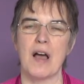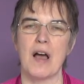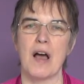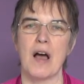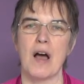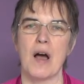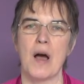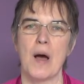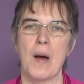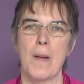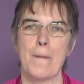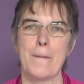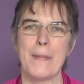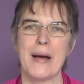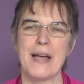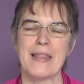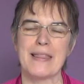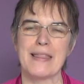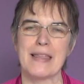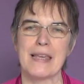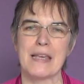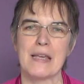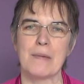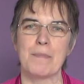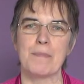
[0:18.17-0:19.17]
um, I
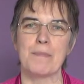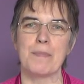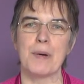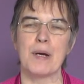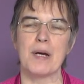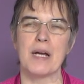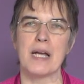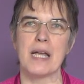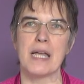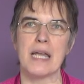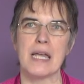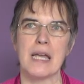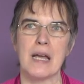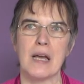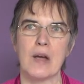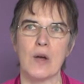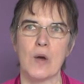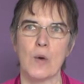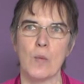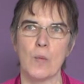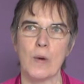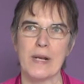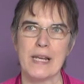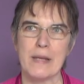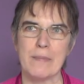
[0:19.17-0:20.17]
think, by
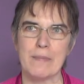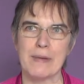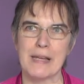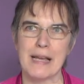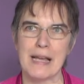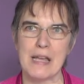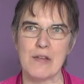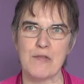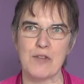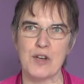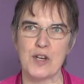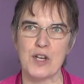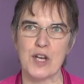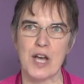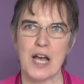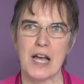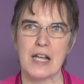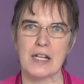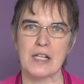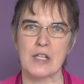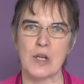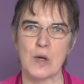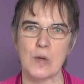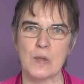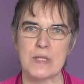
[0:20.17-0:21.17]
William Gaver
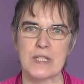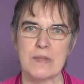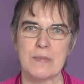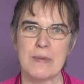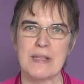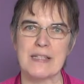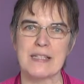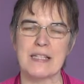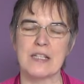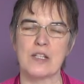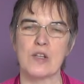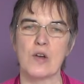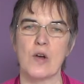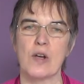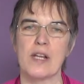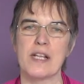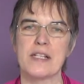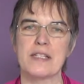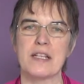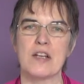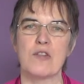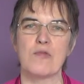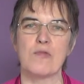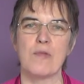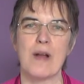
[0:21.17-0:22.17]
at Goldsmiths and
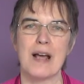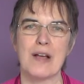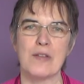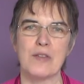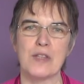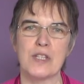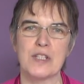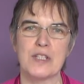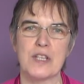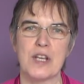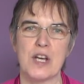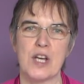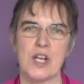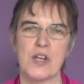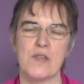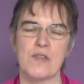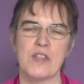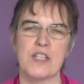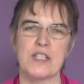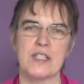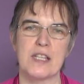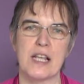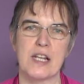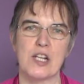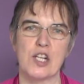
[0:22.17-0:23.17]
colleagues around the turn of
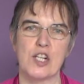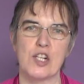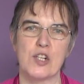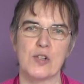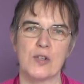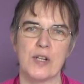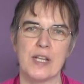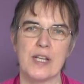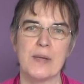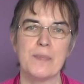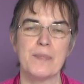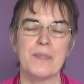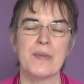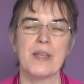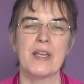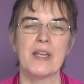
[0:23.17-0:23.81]
the century.